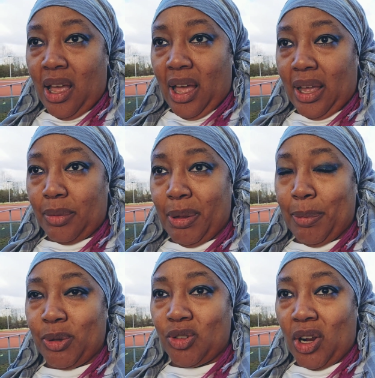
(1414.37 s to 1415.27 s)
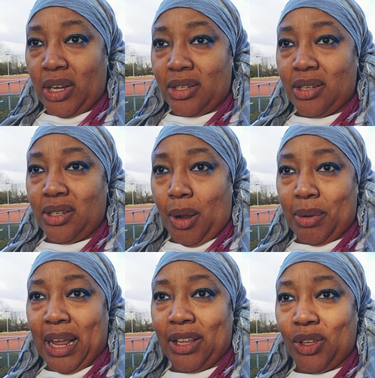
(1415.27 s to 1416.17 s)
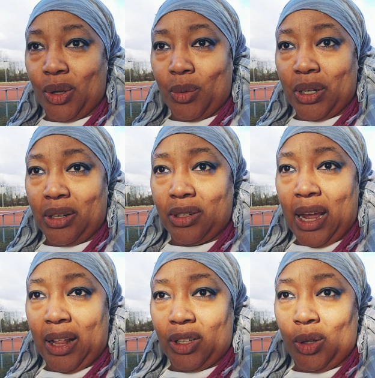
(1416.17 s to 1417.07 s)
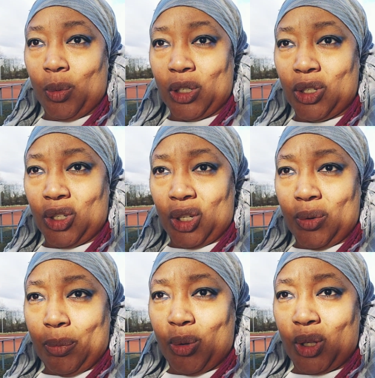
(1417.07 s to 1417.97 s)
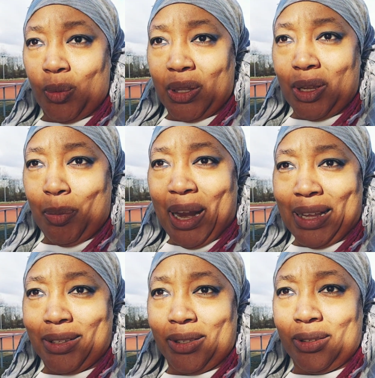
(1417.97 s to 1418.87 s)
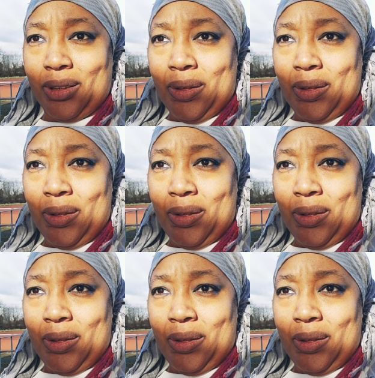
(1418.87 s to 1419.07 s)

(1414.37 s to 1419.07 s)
and people trying to dominate you and tell you what to do and put you in your place.